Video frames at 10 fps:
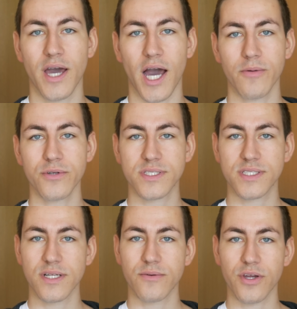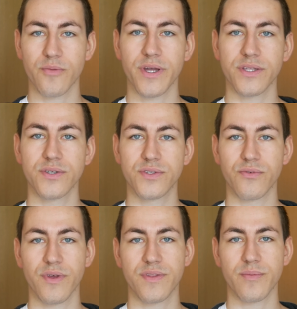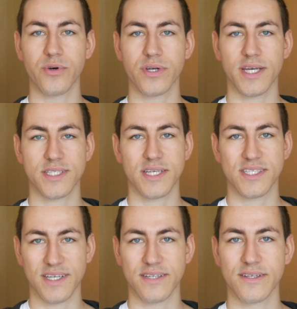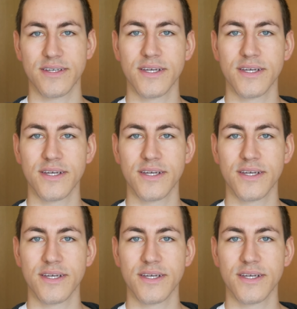I would still recommend you to read the book, as I said.